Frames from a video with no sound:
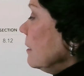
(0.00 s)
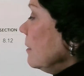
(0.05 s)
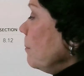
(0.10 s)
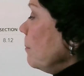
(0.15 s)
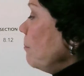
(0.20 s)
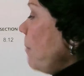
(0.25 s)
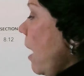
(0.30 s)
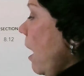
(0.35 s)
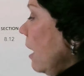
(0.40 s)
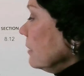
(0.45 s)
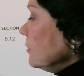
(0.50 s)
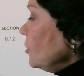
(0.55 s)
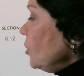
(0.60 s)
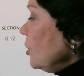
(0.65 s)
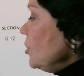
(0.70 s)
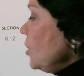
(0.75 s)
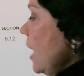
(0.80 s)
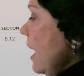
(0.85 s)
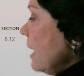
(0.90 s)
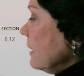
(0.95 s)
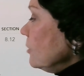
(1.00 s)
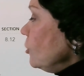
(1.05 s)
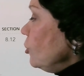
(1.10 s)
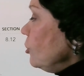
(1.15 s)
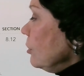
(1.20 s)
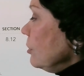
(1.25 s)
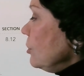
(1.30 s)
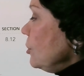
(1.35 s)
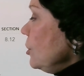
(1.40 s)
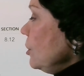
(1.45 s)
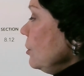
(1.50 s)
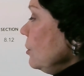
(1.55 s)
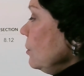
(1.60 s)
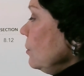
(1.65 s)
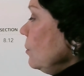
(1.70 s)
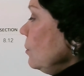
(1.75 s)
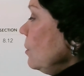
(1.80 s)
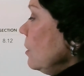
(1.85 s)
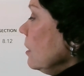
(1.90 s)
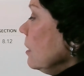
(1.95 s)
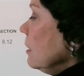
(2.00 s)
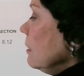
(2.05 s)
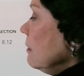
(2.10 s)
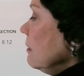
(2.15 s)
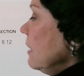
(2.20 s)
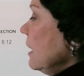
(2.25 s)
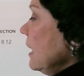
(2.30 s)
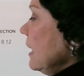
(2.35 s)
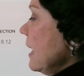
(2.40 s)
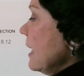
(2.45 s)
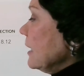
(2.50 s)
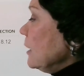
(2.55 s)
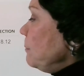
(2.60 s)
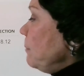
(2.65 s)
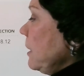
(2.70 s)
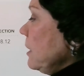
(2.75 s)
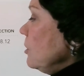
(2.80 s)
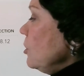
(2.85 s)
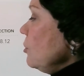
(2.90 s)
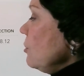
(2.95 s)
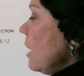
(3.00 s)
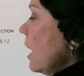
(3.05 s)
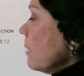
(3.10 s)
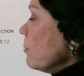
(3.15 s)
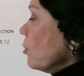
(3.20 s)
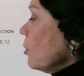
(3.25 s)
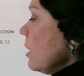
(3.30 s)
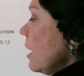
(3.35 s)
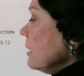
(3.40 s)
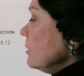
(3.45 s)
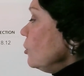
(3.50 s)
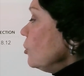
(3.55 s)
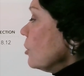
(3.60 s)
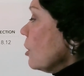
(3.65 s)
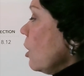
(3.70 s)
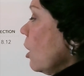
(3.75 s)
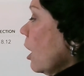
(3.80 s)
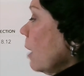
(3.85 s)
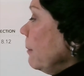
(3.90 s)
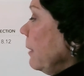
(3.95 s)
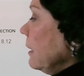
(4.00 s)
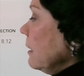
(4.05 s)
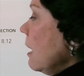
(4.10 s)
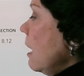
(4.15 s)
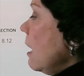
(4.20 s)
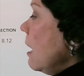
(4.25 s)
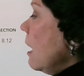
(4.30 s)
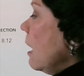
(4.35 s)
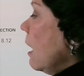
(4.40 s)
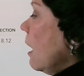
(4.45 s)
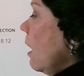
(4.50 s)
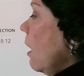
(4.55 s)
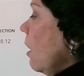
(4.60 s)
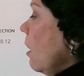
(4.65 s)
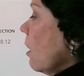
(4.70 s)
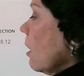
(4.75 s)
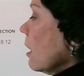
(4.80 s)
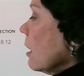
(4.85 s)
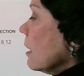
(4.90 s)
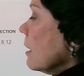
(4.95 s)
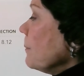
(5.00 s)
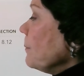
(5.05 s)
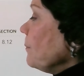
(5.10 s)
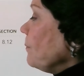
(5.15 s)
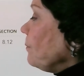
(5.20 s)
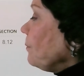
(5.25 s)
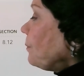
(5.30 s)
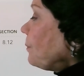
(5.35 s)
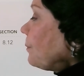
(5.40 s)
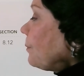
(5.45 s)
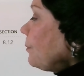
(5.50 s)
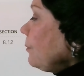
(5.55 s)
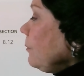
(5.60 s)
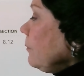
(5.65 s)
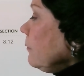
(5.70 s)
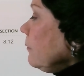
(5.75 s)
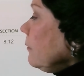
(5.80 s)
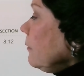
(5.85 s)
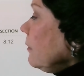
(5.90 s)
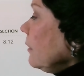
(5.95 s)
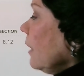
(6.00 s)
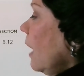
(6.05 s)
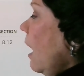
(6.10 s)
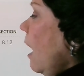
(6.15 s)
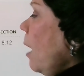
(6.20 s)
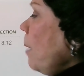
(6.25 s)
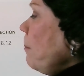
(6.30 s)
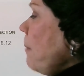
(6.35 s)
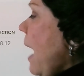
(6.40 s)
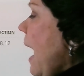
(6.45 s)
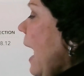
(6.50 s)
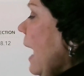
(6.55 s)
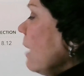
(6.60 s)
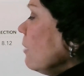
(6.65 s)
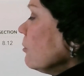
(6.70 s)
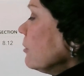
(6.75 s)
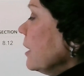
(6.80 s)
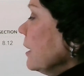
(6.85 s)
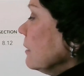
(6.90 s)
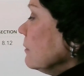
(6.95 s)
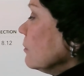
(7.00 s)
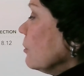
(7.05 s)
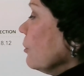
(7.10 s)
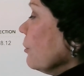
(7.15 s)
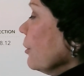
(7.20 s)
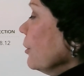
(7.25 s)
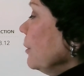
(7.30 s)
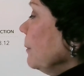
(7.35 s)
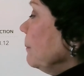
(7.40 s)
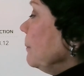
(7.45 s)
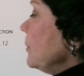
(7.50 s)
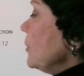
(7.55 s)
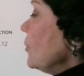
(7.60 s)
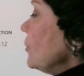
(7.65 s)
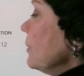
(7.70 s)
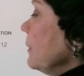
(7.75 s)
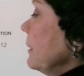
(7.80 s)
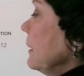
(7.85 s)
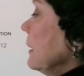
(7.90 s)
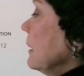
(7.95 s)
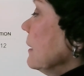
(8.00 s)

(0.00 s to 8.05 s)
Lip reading: bonds attached to the sp2 hybridized carbon are alkyl groups.